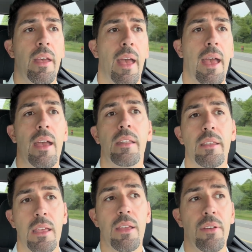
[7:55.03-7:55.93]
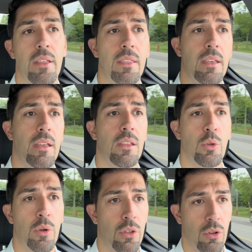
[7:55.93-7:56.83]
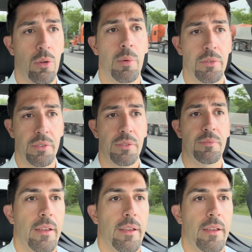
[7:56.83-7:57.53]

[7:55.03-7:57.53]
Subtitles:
and even the twin turbos.